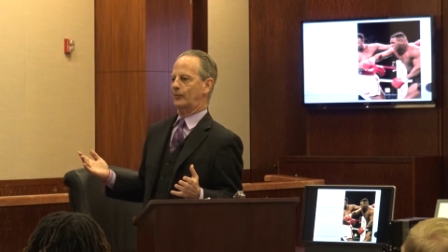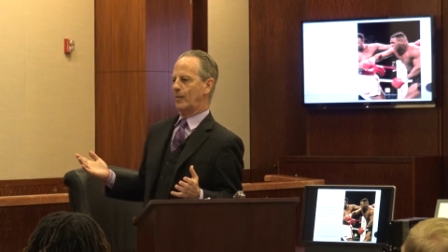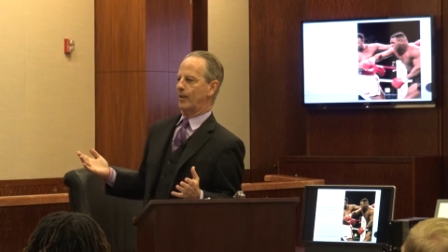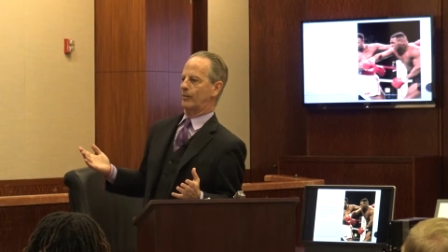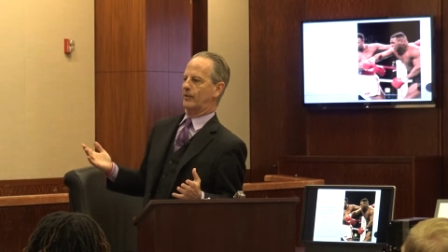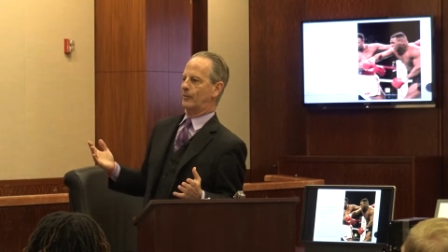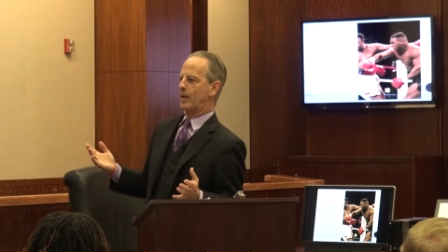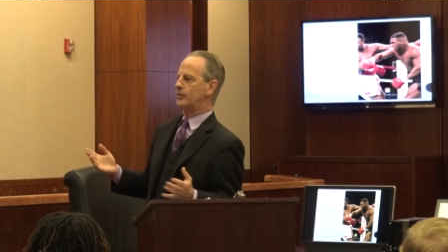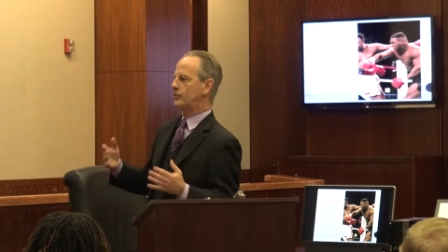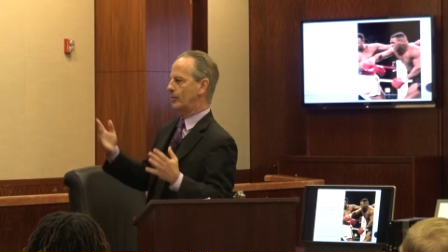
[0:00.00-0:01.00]
Remember, there
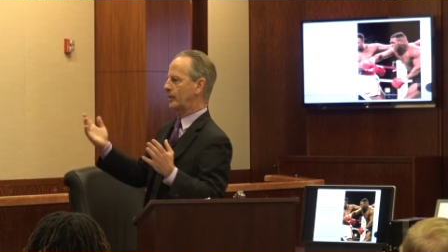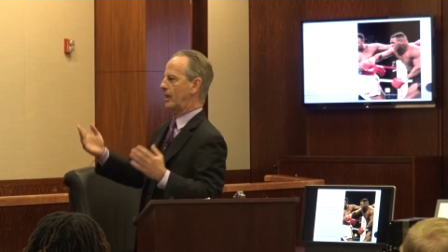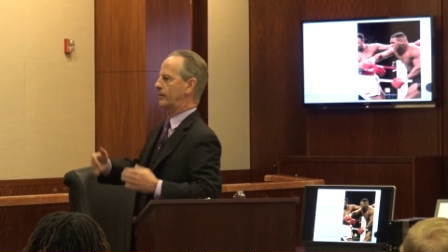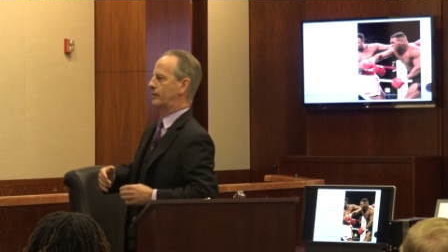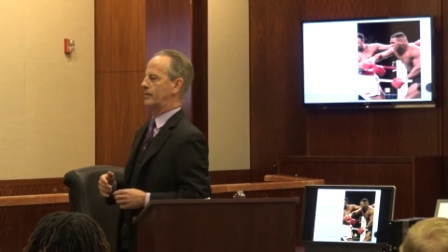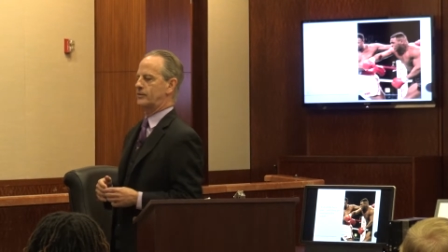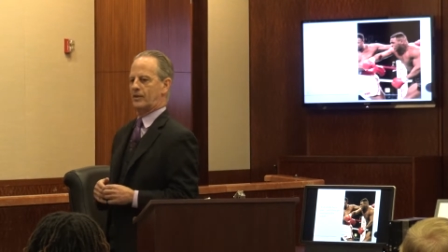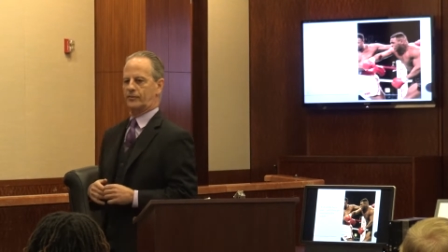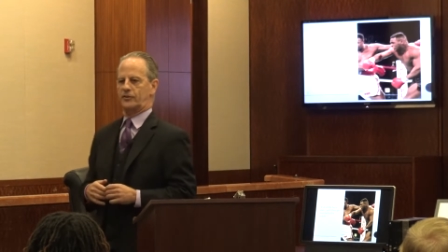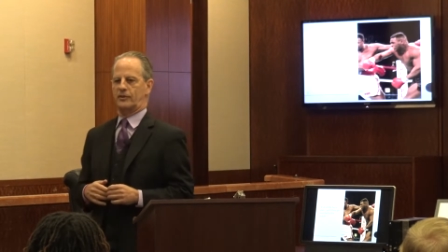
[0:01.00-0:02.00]
may be somebody out there that's
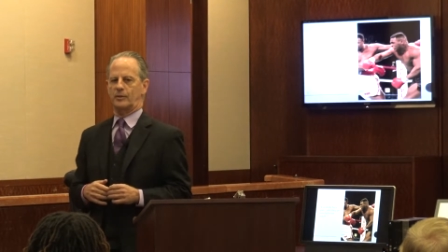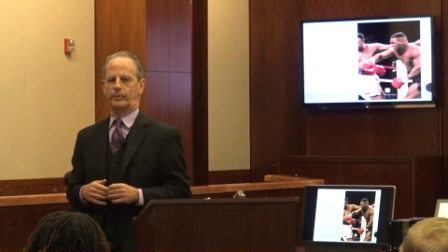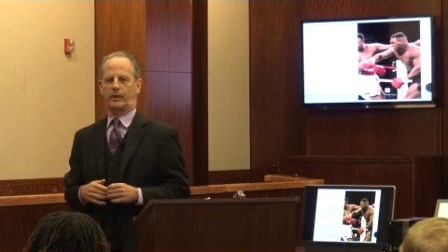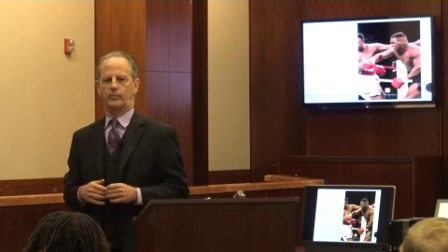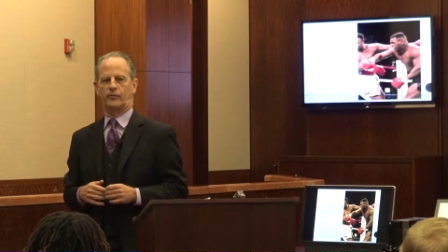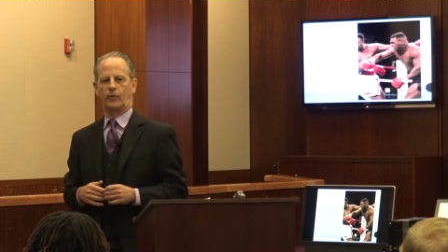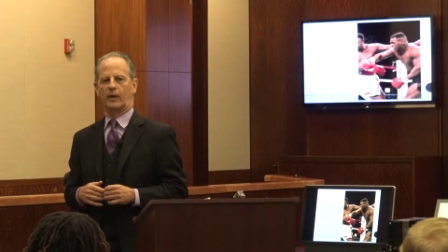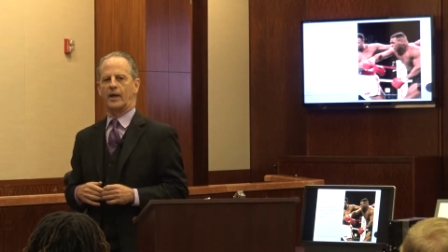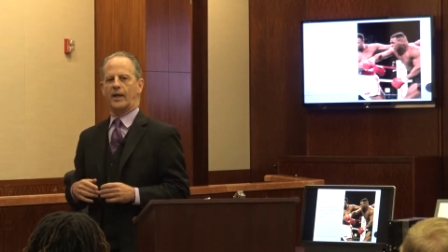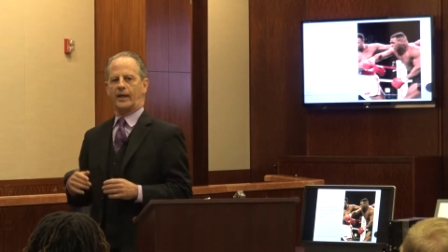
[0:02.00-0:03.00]
never seen you play
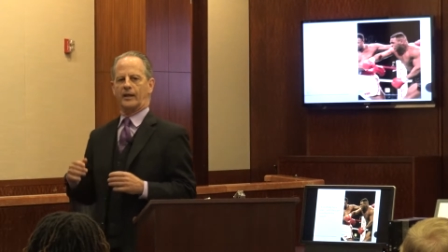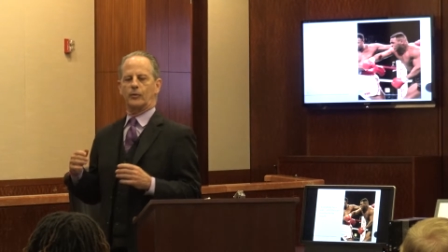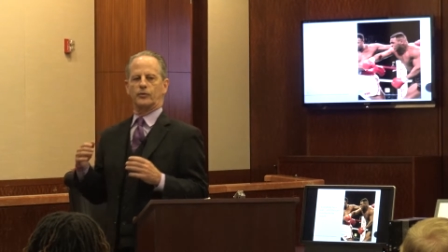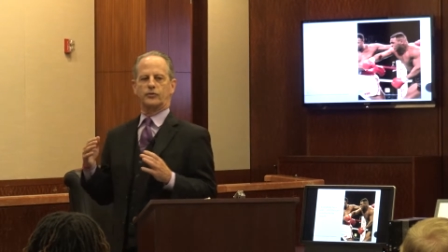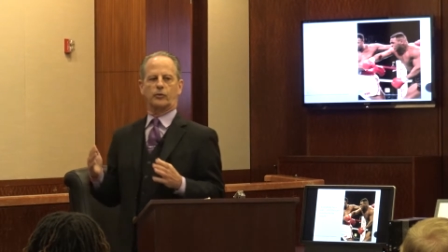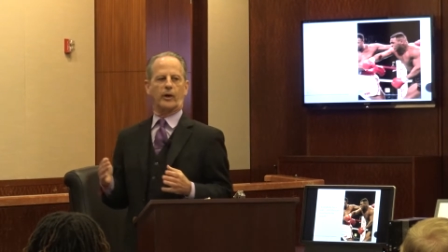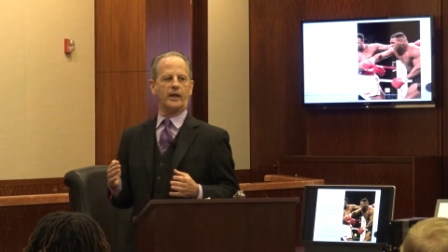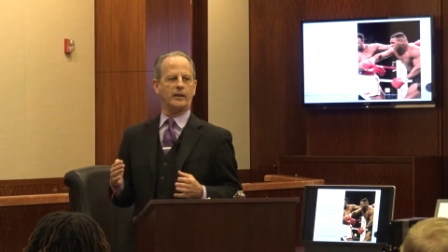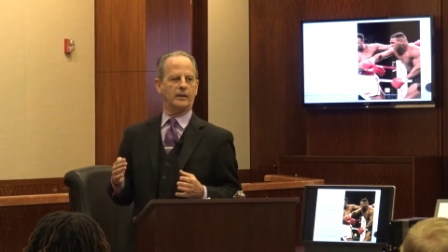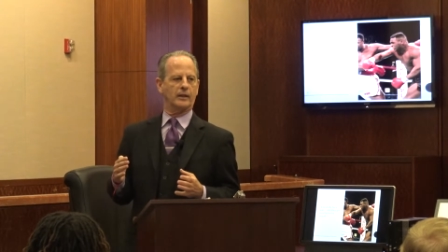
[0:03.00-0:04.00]
before. And it was
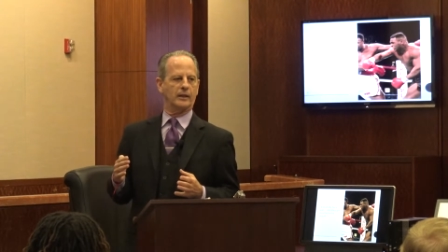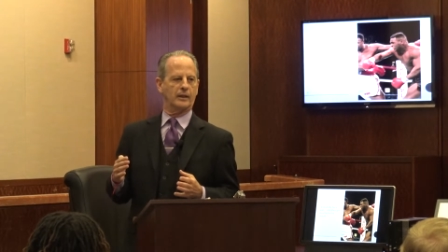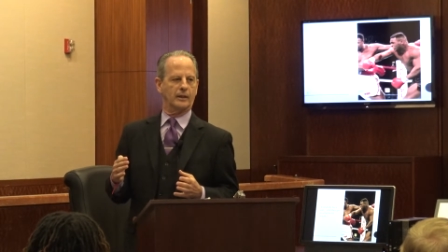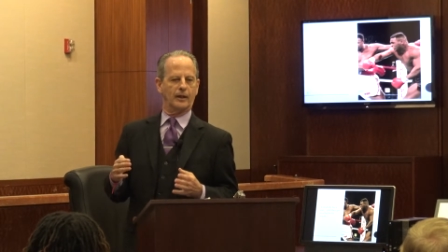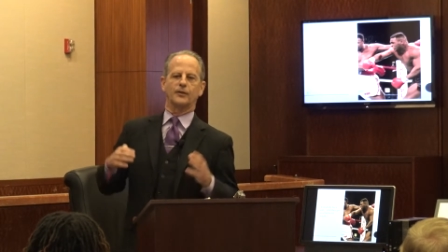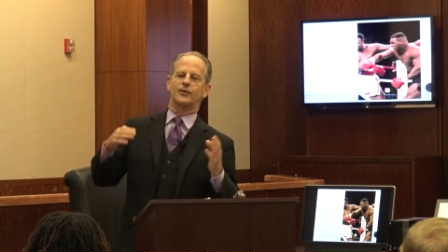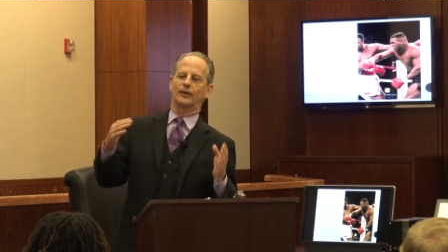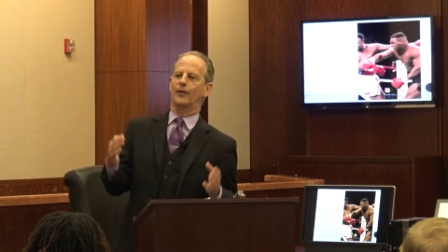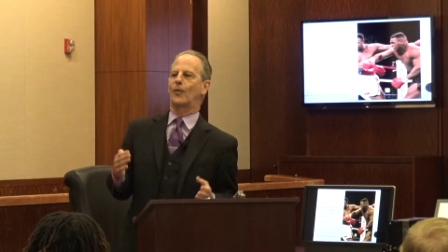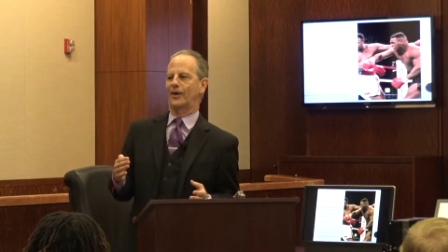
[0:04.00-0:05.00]
great
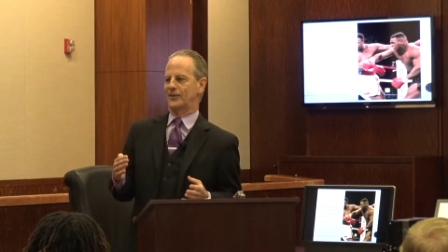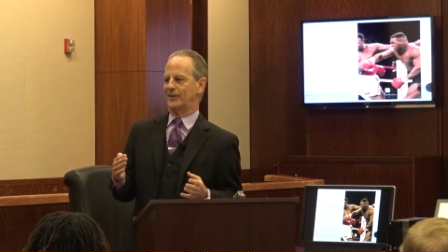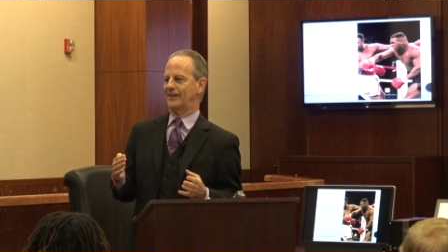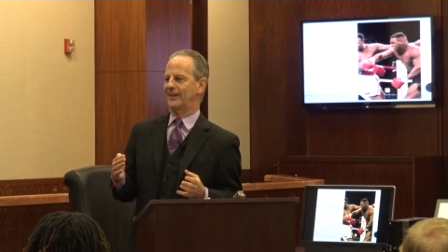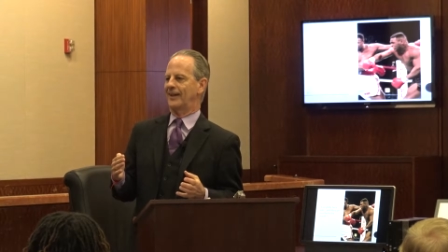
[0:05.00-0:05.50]
until it wasn't.